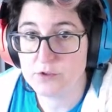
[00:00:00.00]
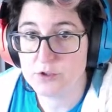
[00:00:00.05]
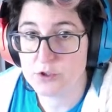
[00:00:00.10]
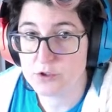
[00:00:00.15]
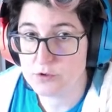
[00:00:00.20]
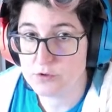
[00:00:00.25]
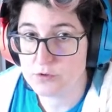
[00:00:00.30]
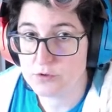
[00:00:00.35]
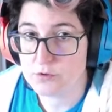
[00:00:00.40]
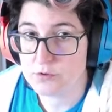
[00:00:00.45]

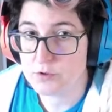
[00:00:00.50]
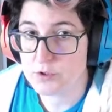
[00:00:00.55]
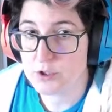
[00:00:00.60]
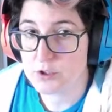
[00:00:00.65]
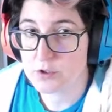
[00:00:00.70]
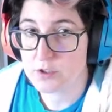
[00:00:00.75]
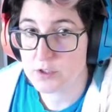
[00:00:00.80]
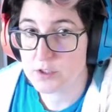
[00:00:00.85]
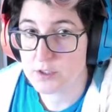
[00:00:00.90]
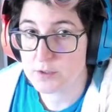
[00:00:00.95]
do
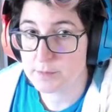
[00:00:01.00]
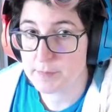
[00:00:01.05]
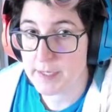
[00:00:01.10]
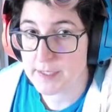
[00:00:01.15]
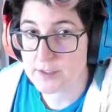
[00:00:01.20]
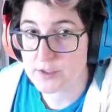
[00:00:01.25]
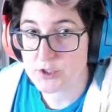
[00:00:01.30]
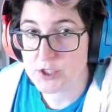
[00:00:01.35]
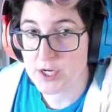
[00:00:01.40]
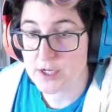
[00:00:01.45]
your
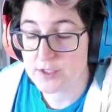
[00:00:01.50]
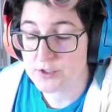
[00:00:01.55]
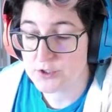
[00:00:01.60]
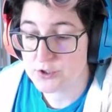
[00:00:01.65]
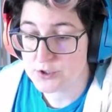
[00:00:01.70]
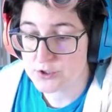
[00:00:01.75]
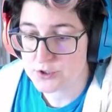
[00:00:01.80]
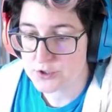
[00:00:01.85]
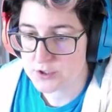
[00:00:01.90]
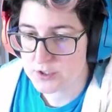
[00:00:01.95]
battle
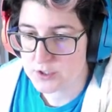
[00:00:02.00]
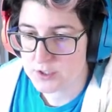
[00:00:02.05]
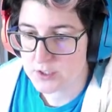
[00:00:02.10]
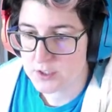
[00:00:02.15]
challenge.